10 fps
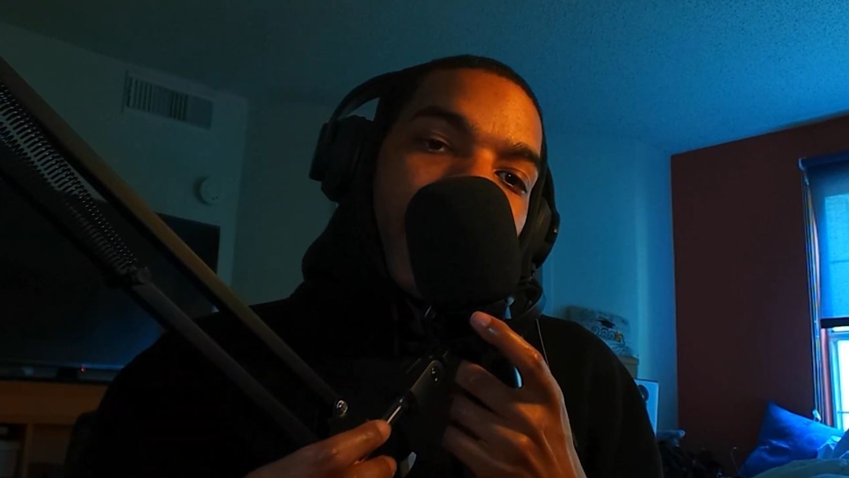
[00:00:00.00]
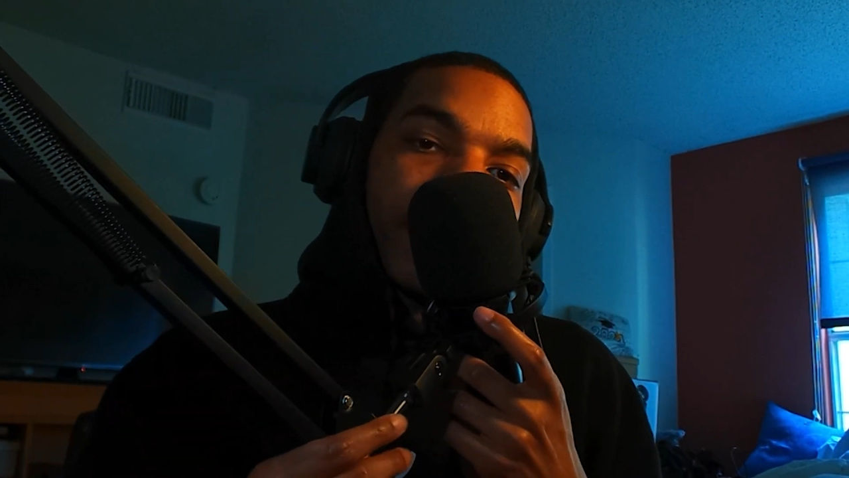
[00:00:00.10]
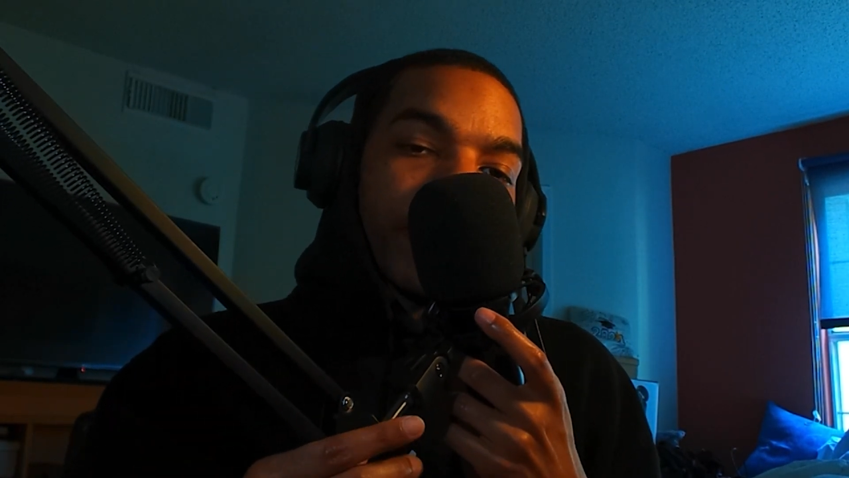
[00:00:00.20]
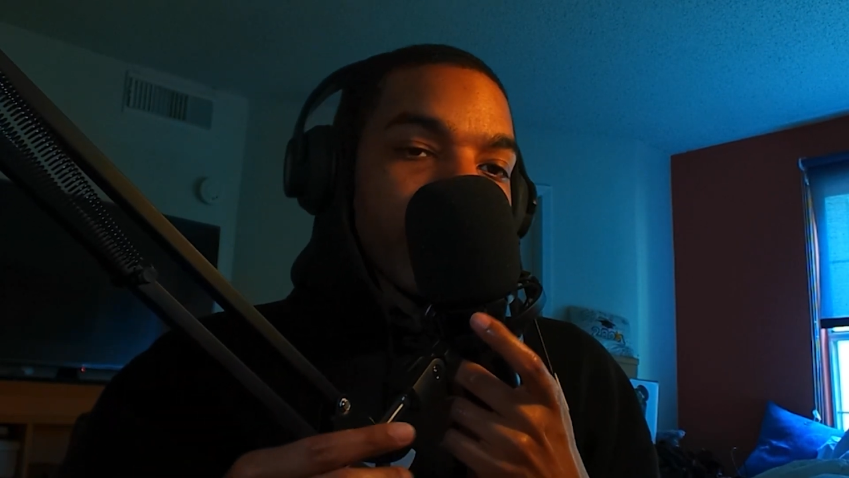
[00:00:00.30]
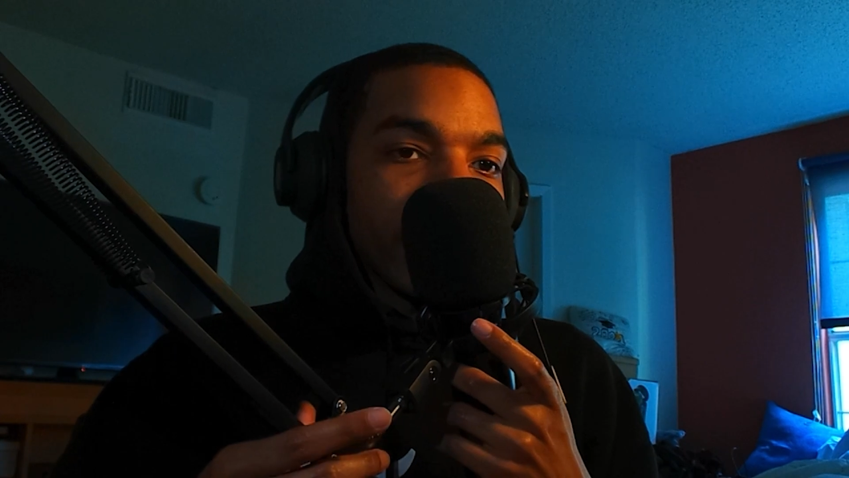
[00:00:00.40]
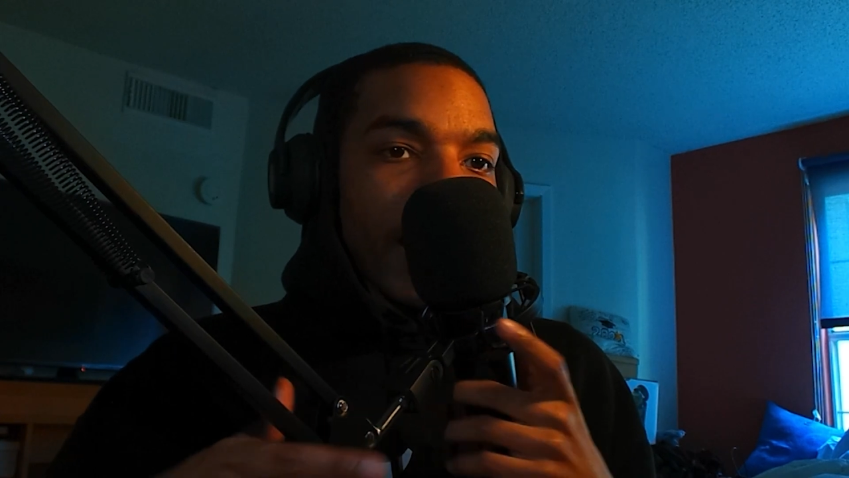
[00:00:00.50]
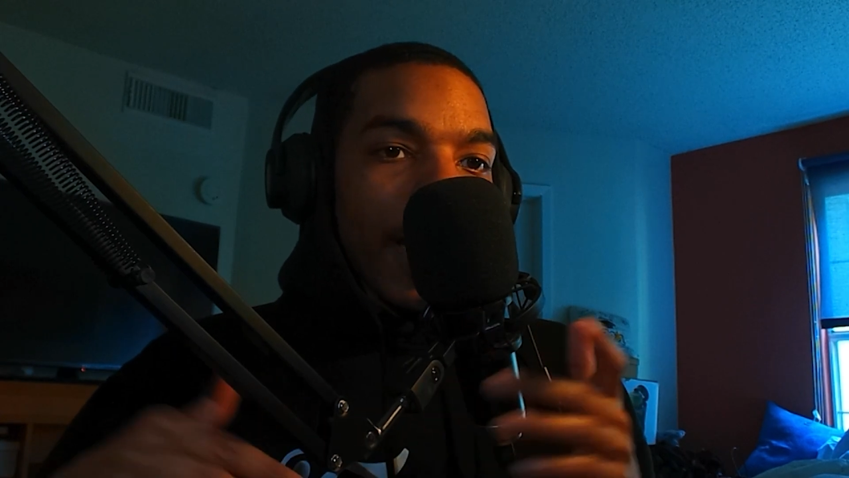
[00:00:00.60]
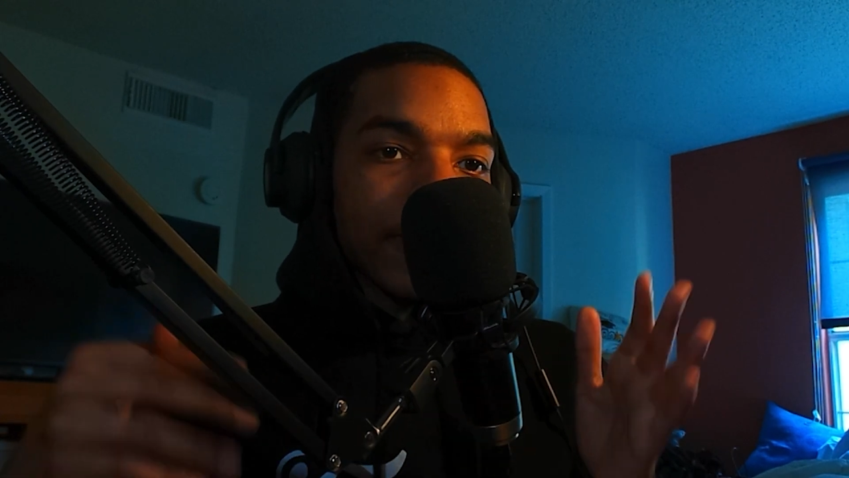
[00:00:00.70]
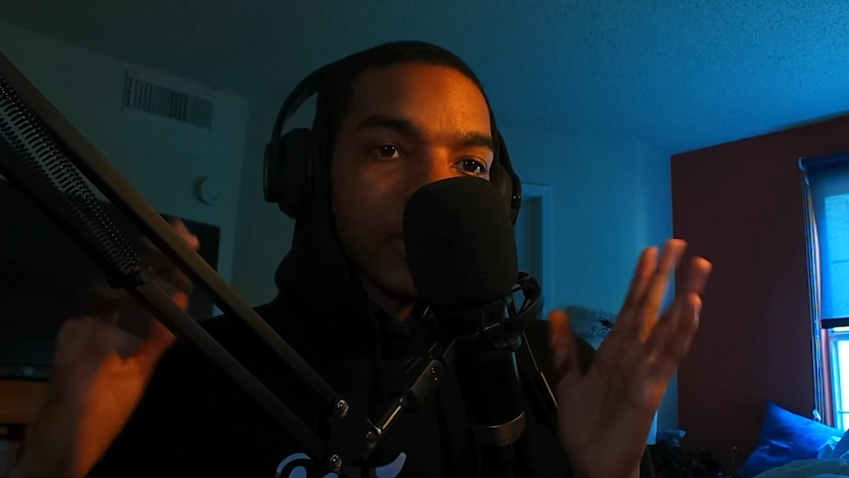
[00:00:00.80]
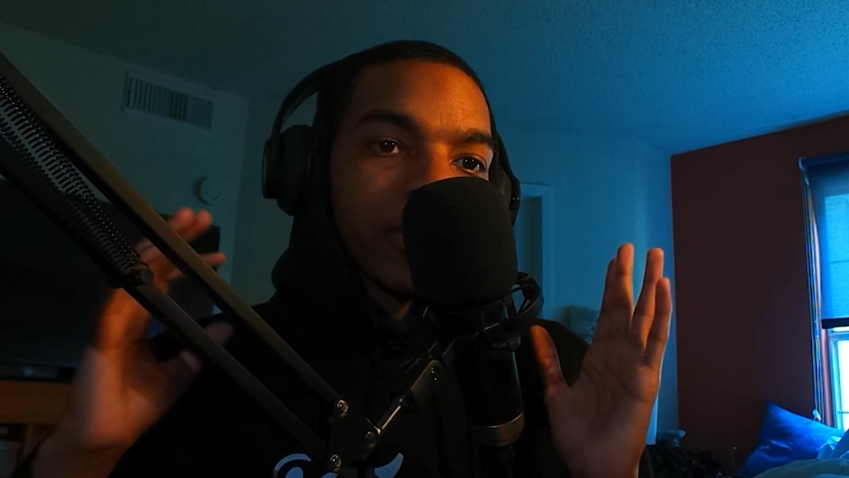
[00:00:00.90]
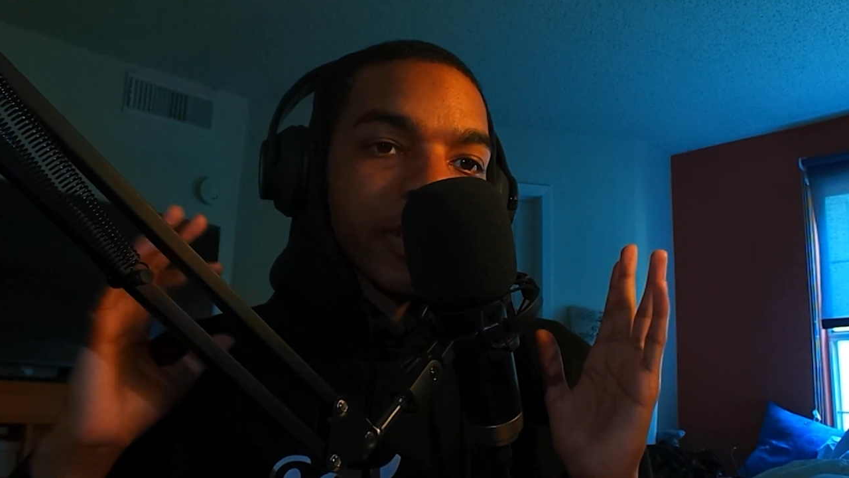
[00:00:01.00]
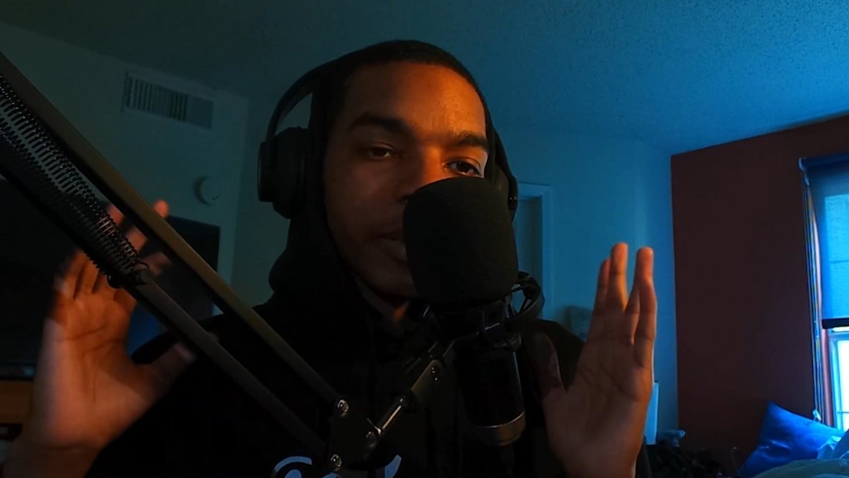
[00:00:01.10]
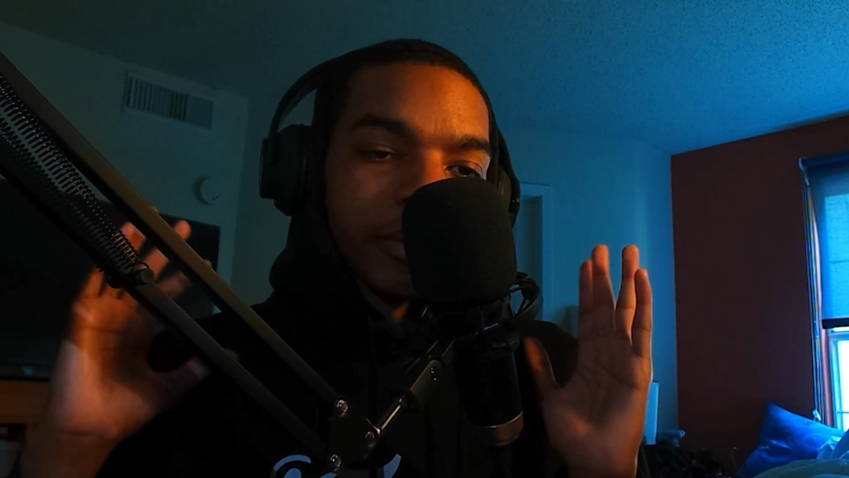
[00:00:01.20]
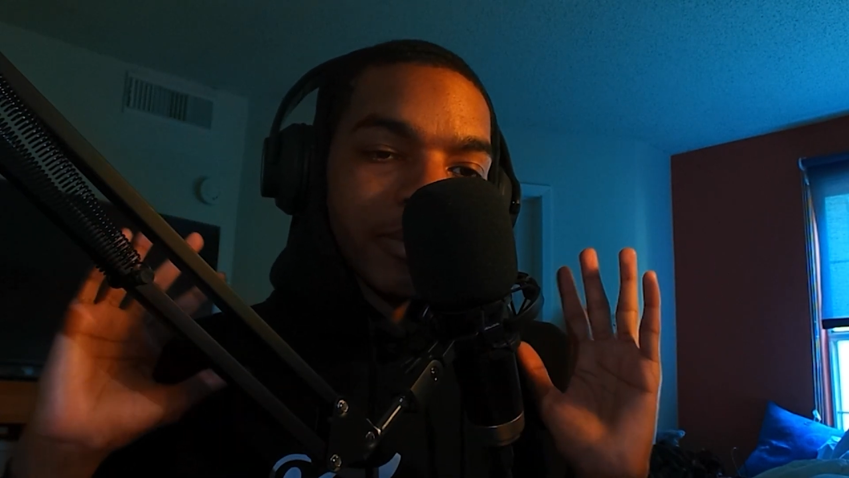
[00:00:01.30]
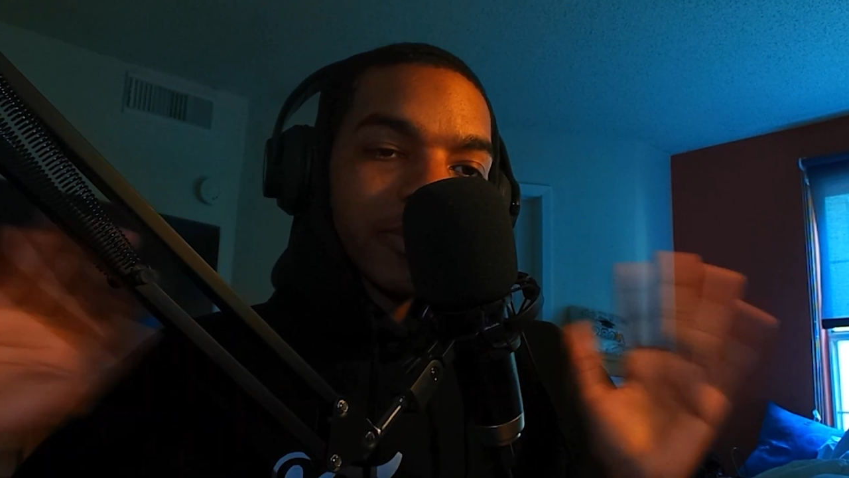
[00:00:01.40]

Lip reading: that went absolutely